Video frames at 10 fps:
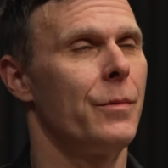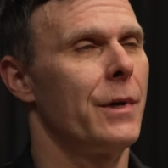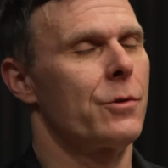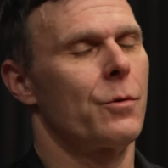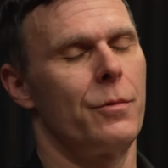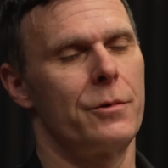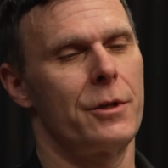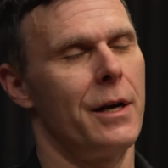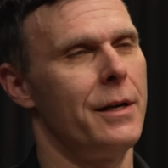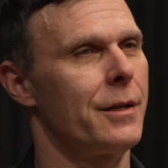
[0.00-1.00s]
There's
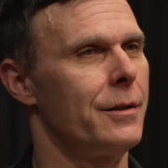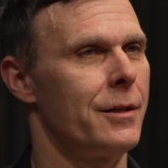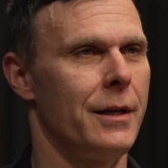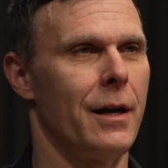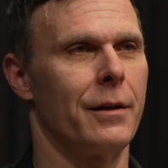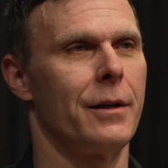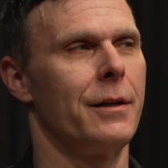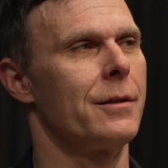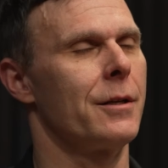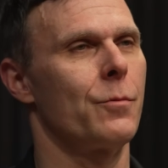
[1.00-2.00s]
studies in C.
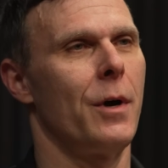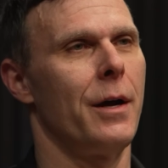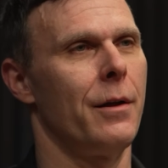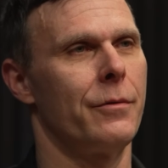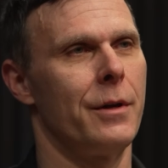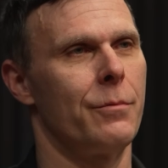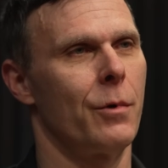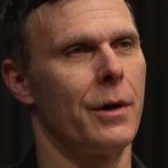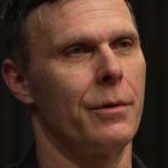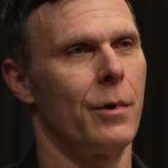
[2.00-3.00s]
elegans as well that
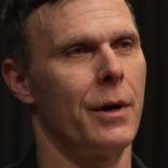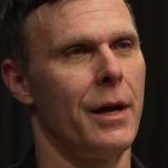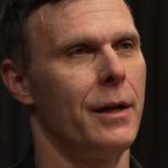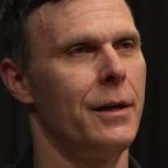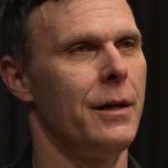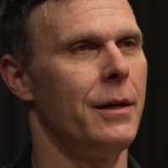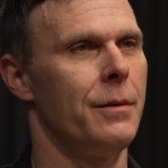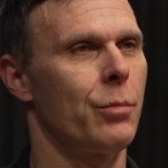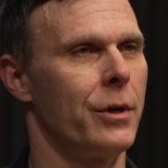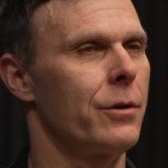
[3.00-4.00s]
where, where
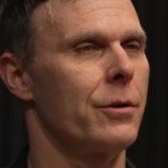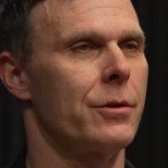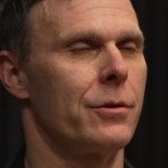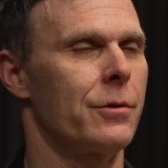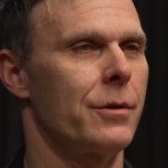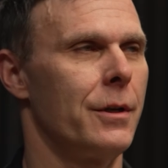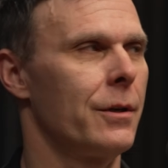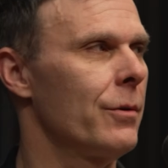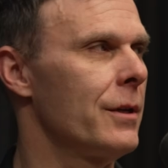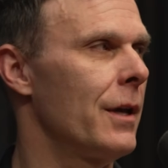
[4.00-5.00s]
NAD precursors
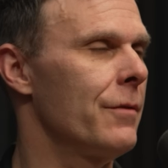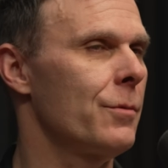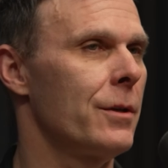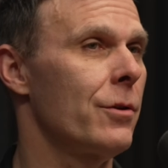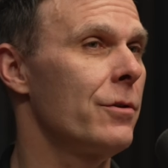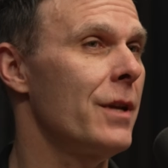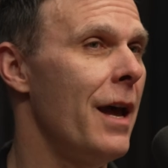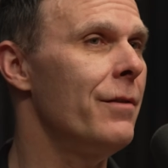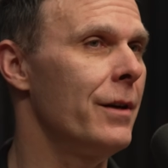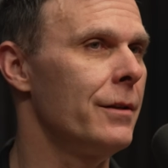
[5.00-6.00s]
increase lifespan. So there's
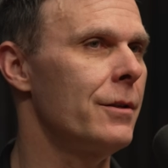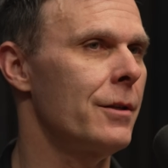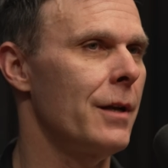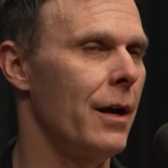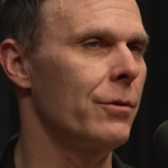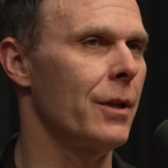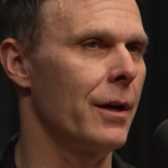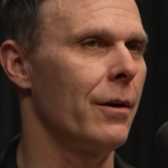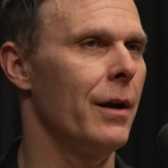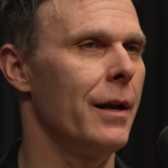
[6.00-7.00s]
evidence out
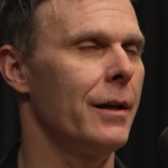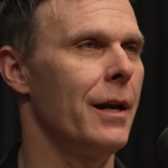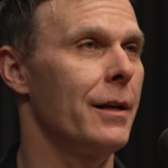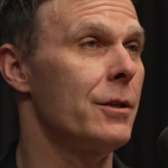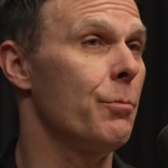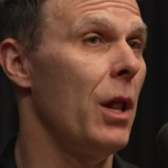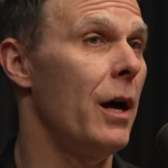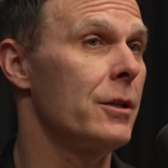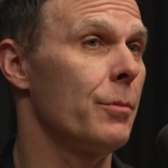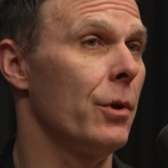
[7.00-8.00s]
there. And again, it's
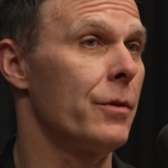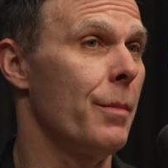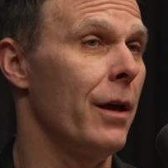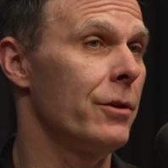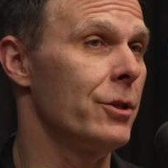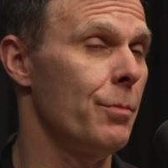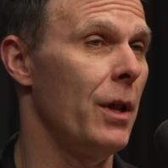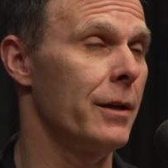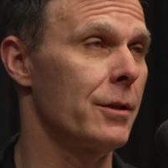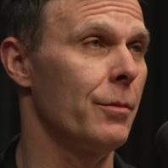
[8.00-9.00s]
plausible. The biology is
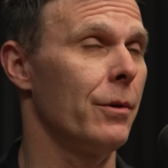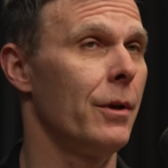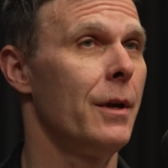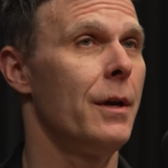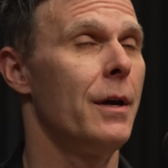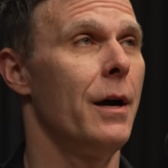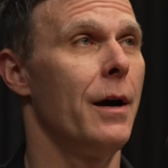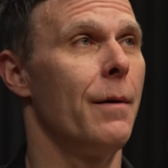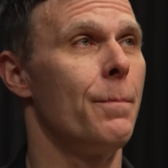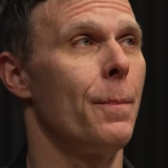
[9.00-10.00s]
plausible.
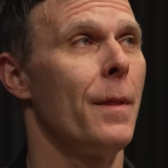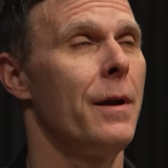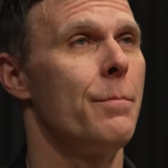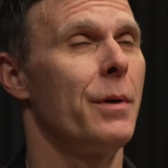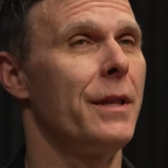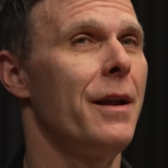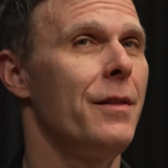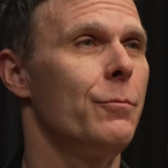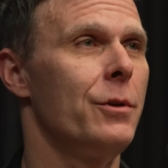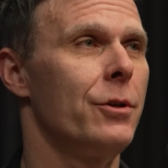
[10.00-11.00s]
Um, but then I
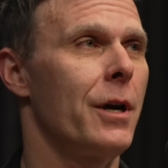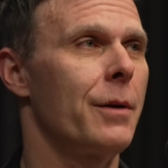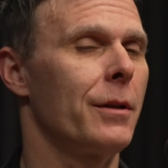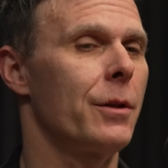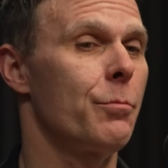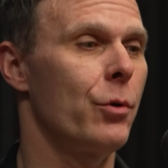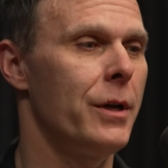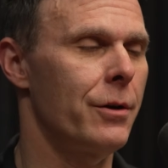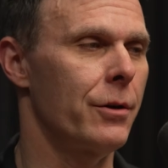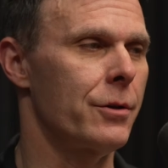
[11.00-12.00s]
think when you talk about the
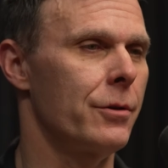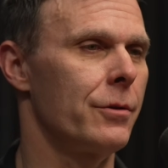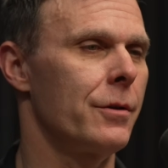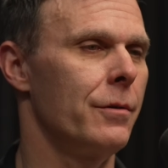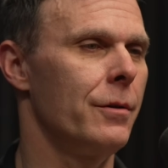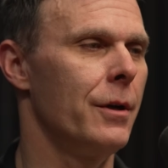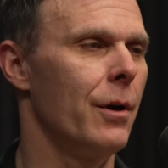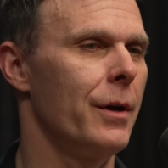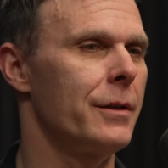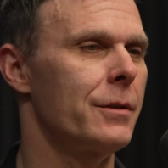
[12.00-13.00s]
precursors, you
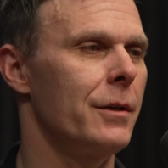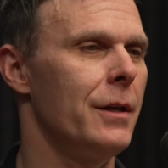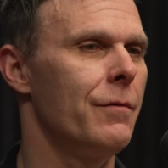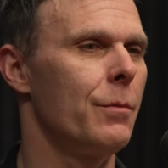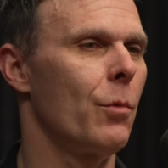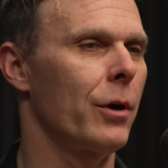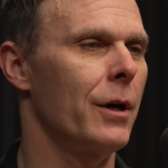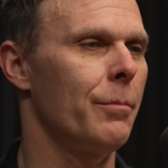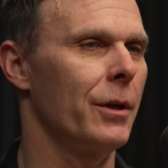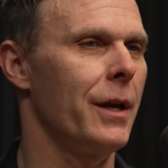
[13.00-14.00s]
know, it's even more
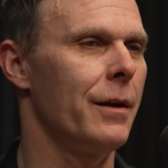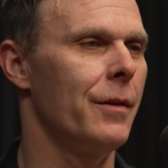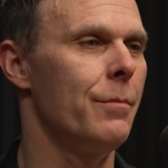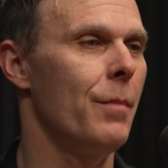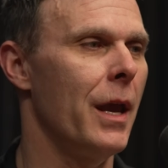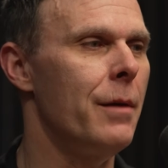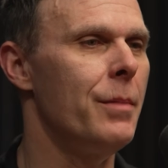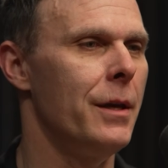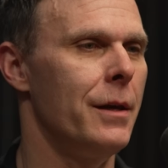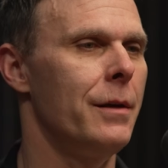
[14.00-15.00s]
complicated than
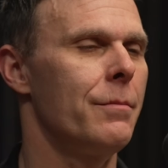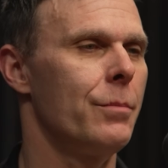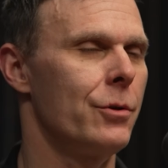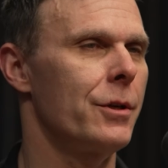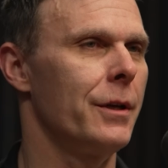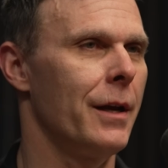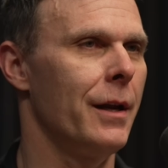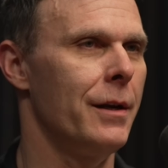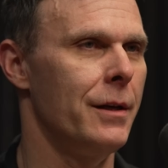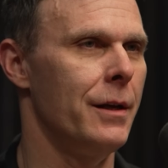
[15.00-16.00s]
maybe boosting
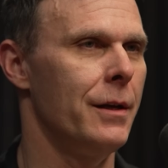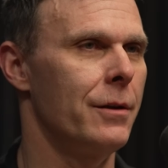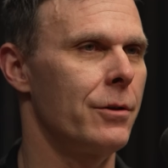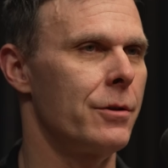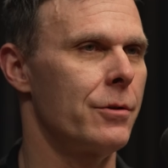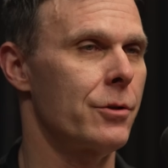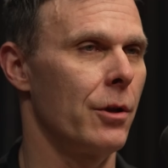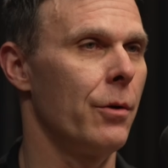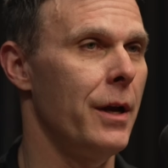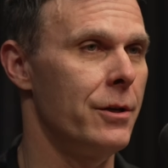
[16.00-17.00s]
NAD could
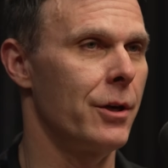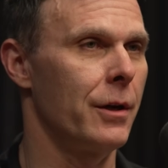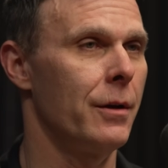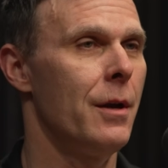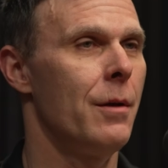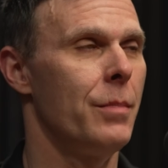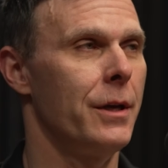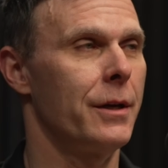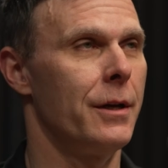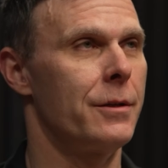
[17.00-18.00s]
slow aging
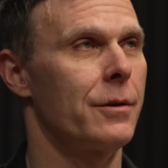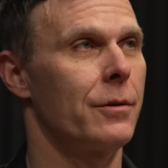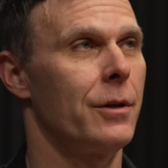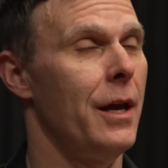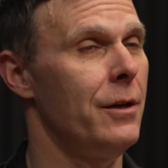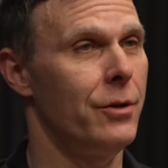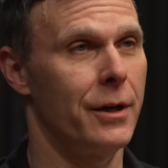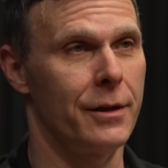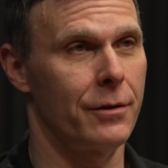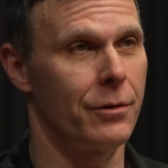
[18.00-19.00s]
because can you
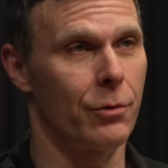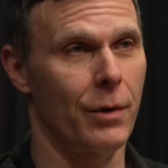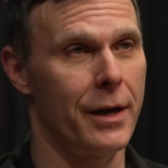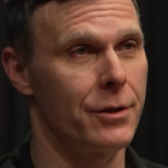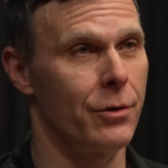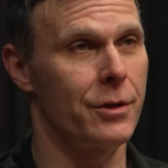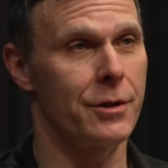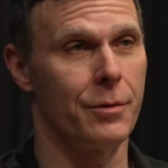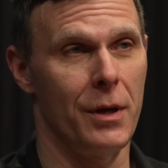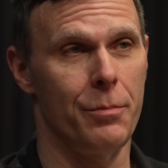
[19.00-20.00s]
get the right
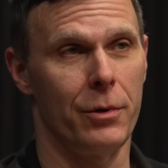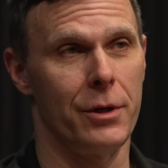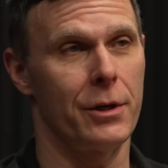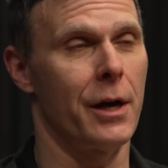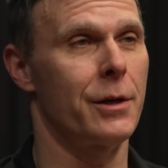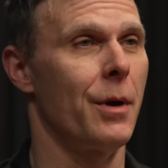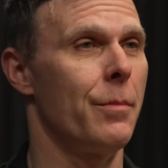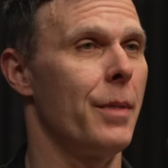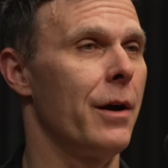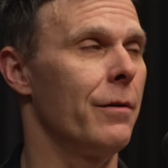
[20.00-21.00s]
doses in people. You talked
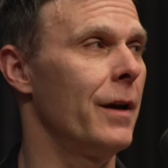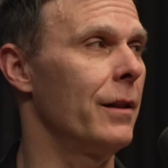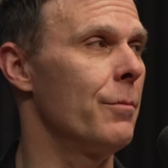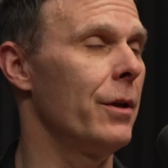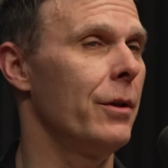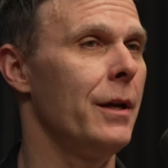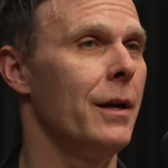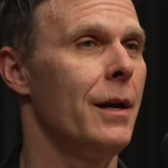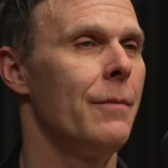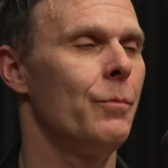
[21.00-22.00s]
about
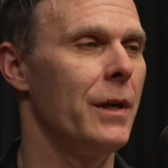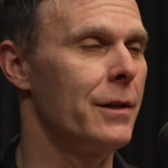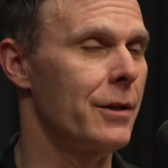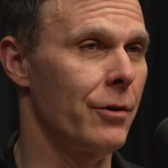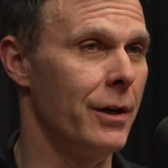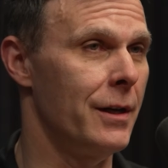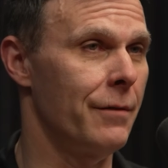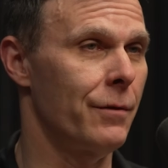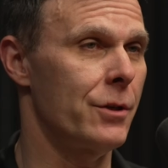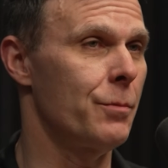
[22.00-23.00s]
bioavailability. Is there any
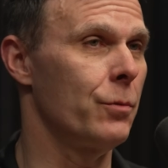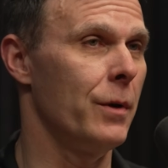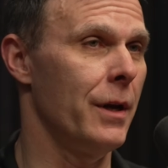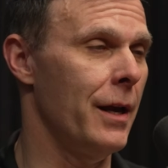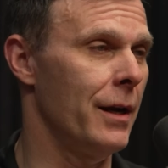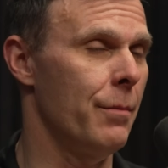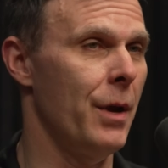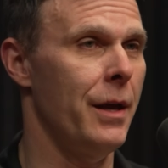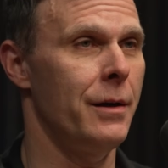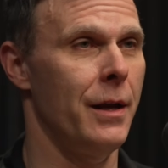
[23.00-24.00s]
difference between
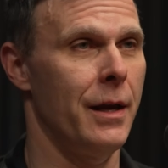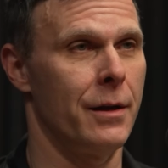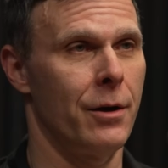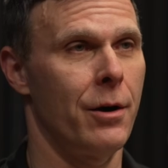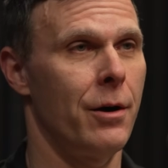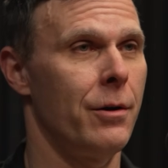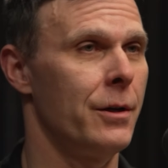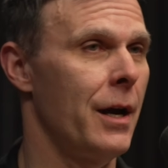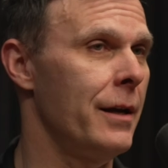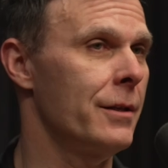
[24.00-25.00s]
NMN, NR,
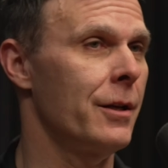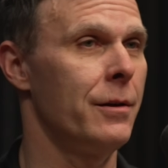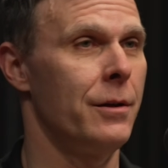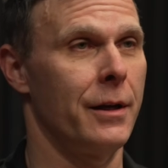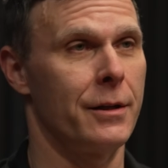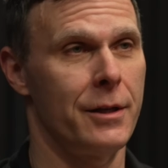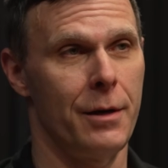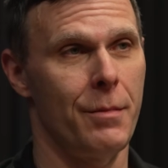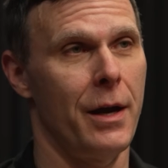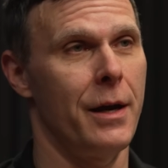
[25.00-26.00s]
niacin,
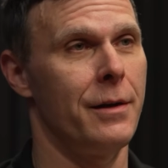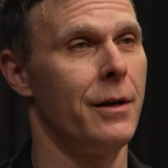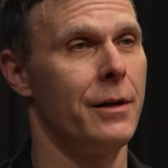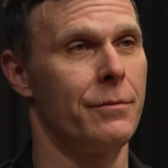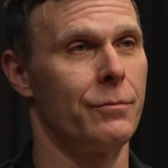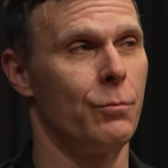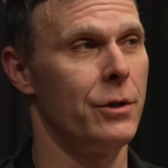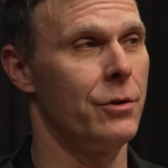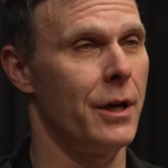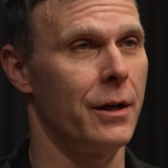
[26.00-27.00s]
nicotinamide? And
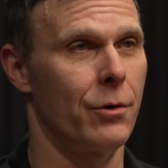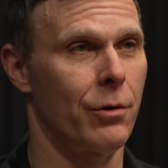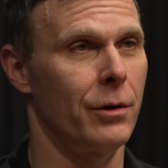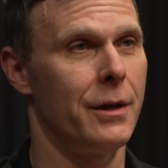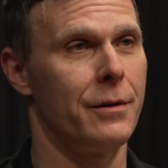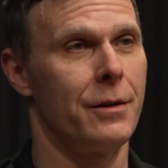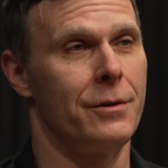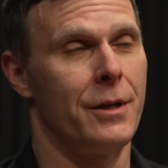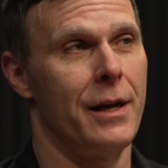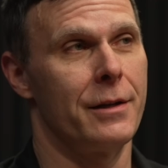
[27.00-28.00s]
when you take it orally, the
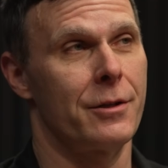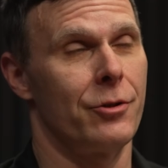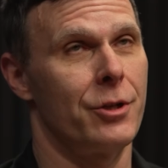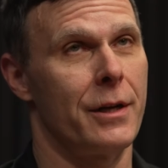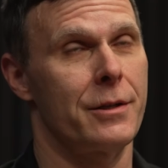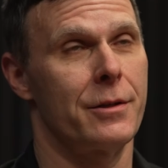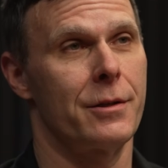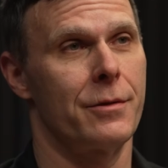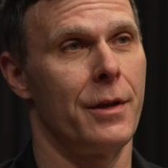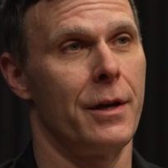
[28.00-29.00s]
data
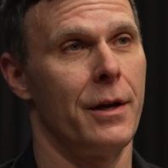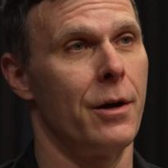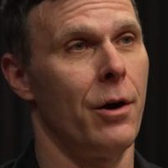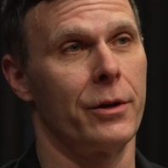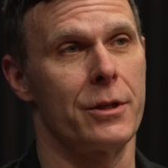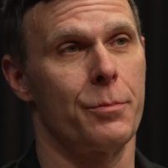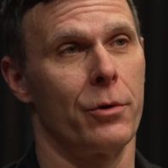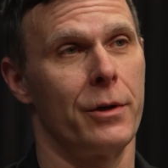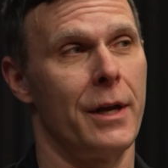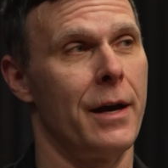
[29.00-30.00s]
suggests that it all gets
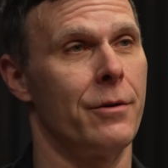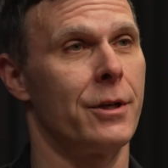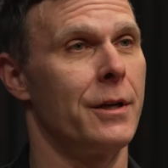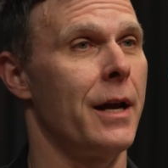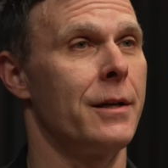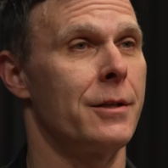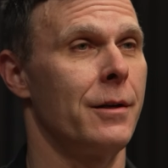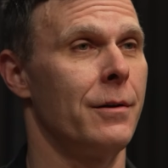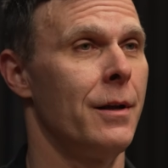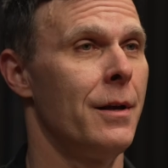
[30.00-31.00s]
broken down to
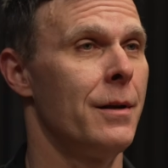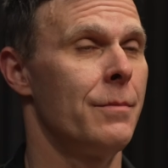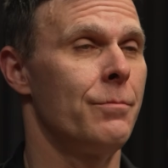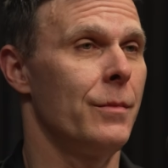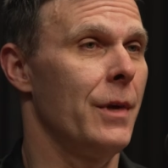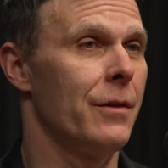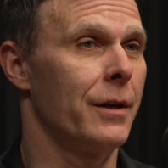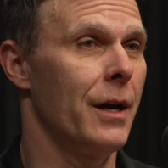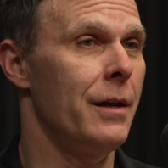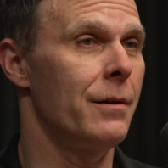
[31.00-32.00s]
niacin in
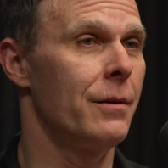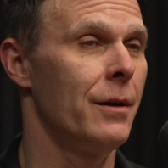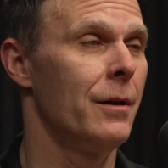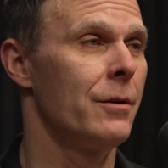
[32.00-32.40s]
the gut.